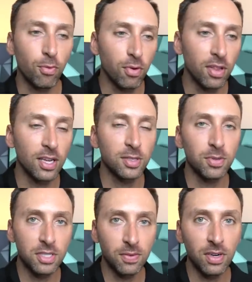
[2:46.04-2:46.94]
for that
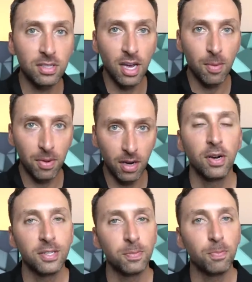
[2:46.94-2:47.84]
specific topic.
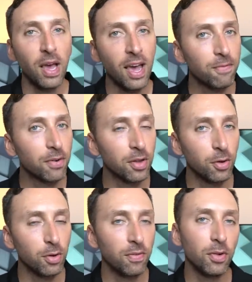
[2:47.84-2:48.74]
But it's bad for
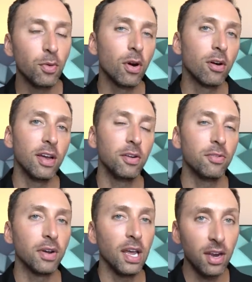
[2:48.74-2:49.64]
you if you are a
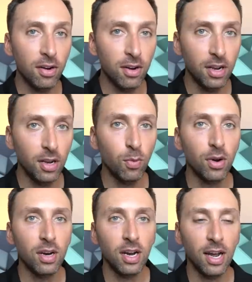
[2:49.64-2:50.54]
creator and you
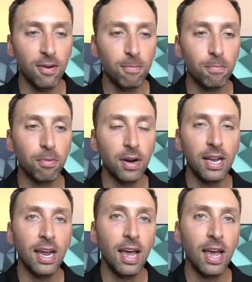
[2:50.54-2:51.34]
want to kind of break